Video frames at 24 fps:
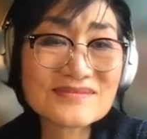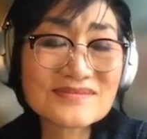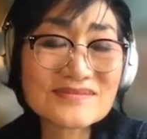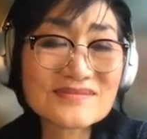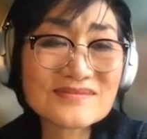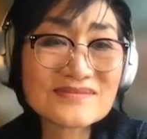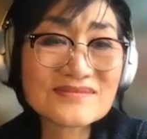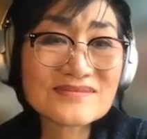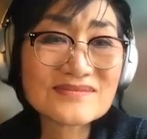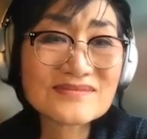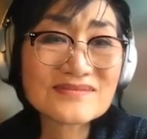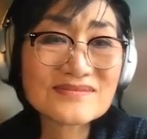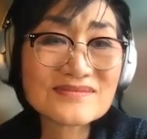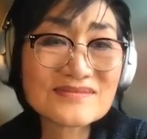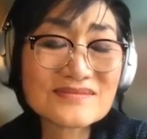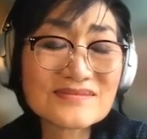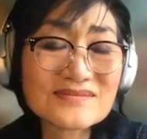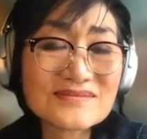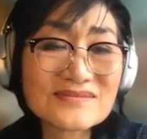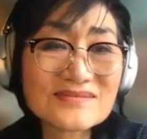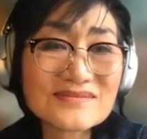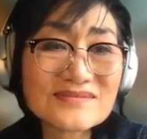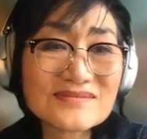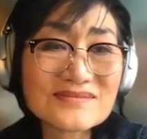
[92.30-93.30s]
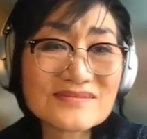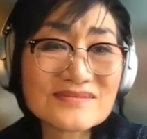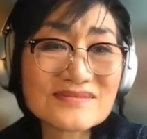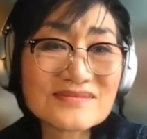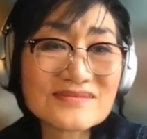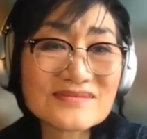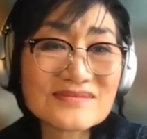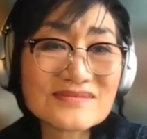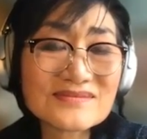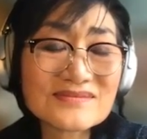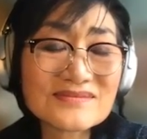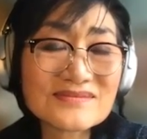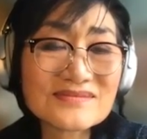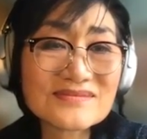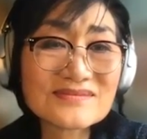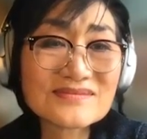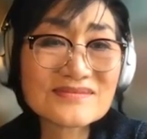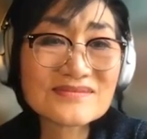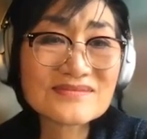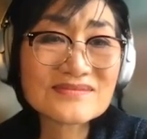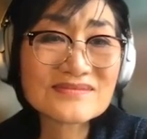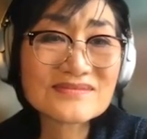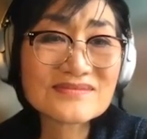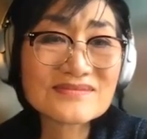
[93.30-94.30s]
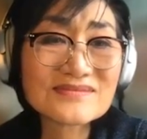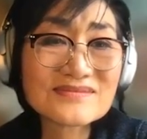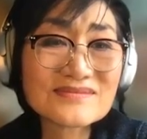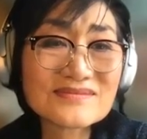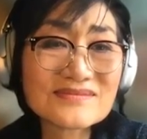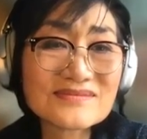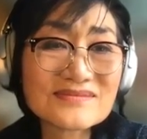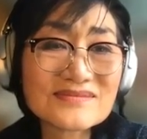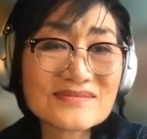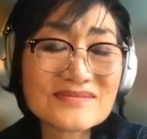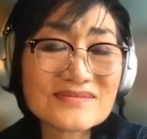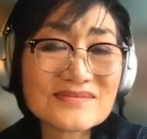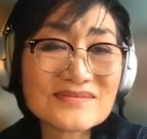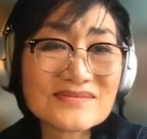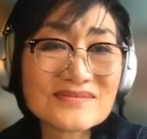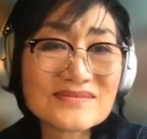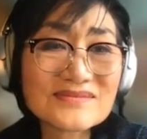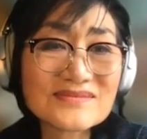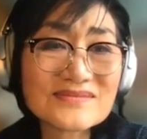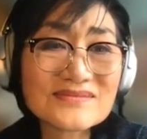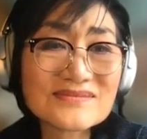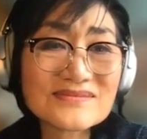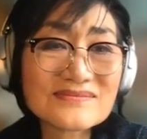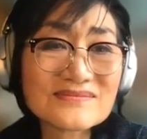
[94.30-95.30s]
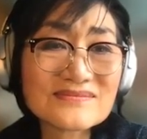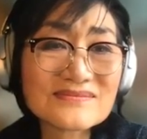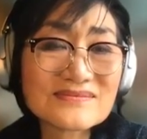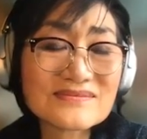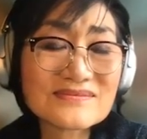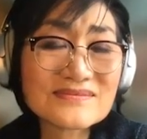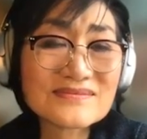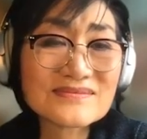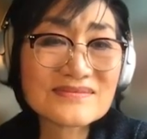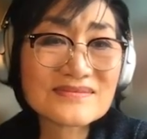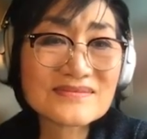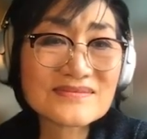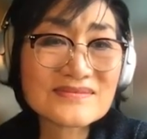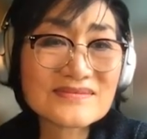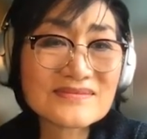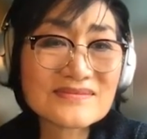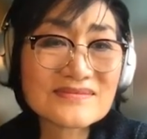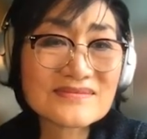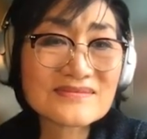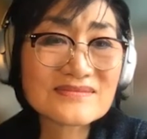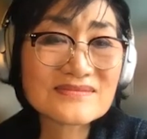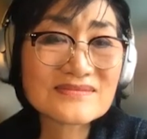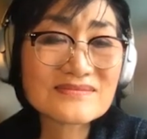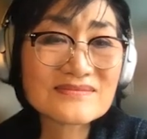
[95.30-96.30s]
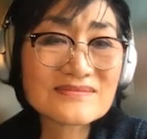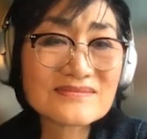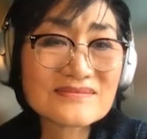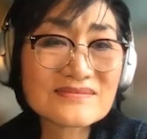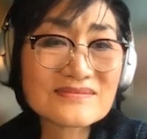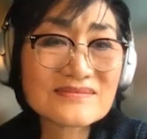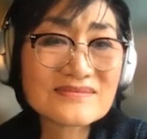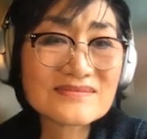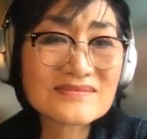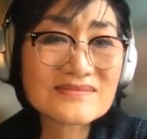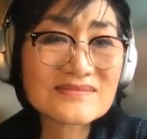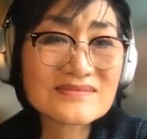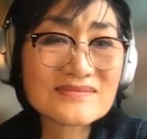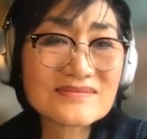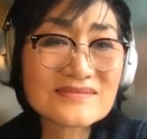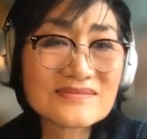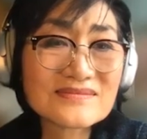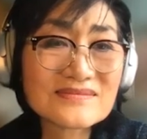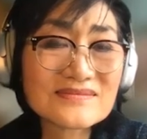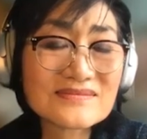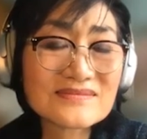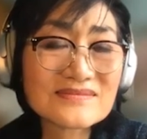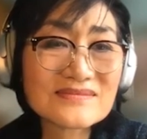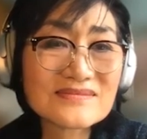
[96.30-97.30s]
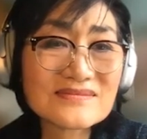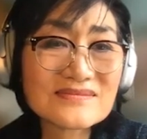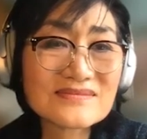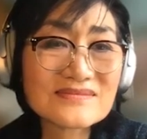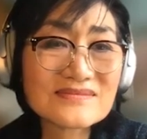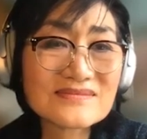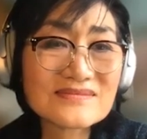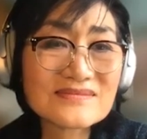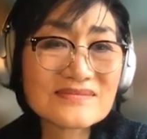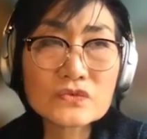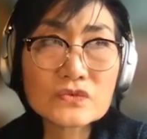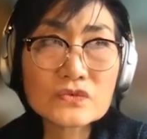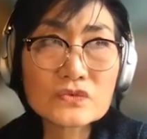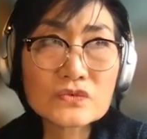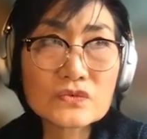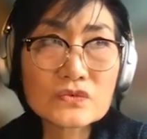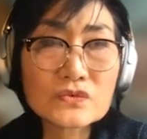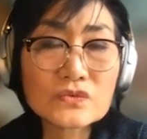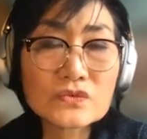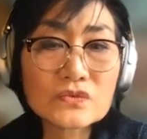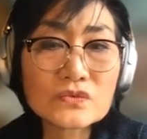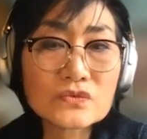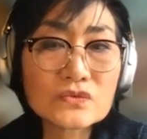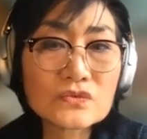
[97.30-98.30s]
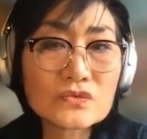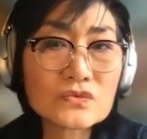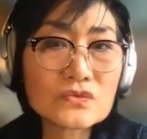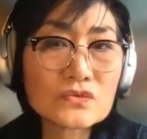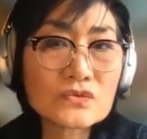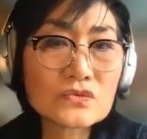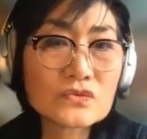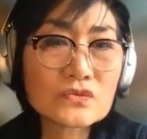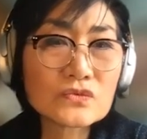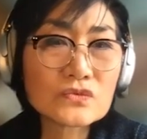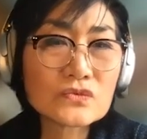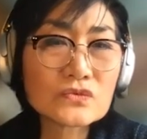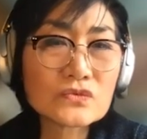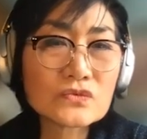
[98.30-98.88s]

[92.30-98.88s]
(silent)